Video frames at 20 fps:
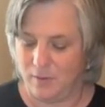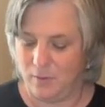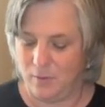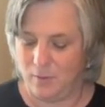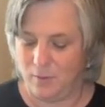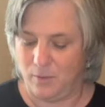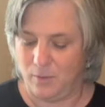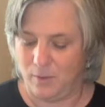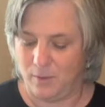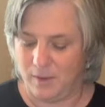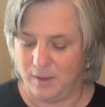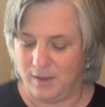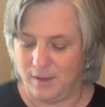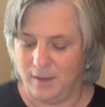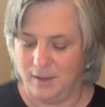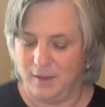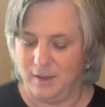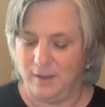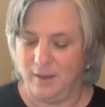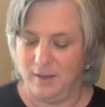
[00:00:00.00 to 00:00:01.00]
Ooh.
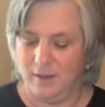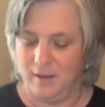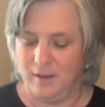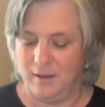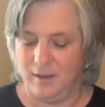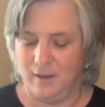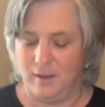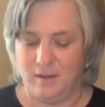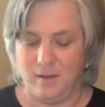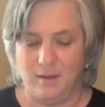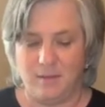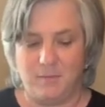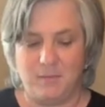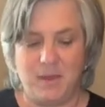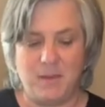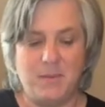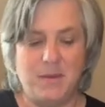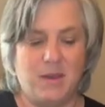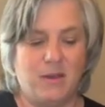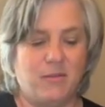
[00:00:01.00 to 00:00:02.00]

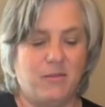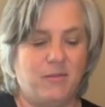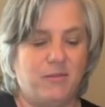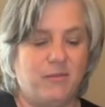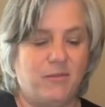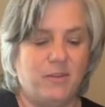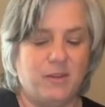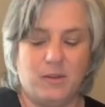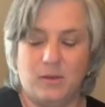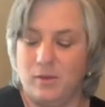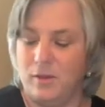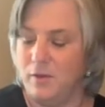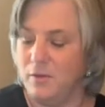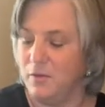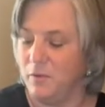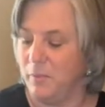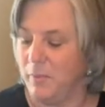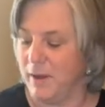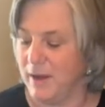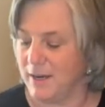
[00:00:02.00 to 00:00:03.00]
Maybe I'll fill those
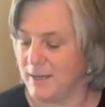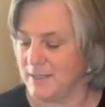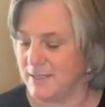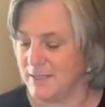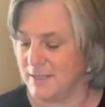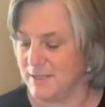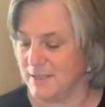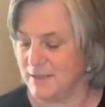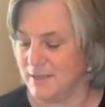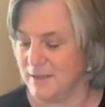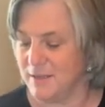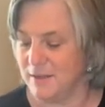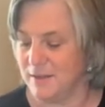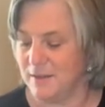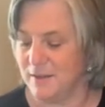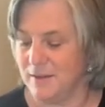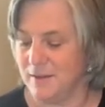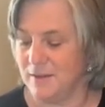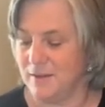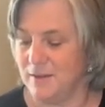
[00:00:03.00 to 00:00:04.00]
boxes
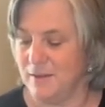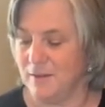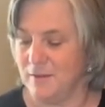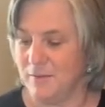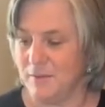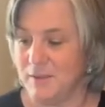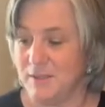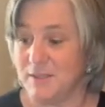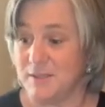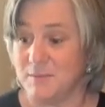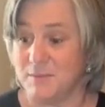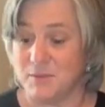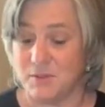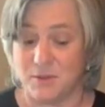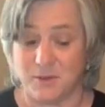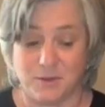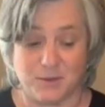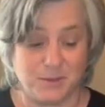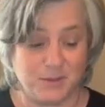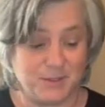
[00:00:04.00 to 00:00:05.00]
with some
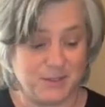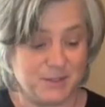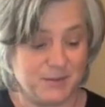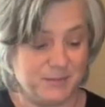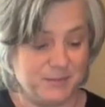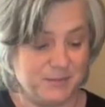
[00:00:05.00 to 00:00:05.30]
circles.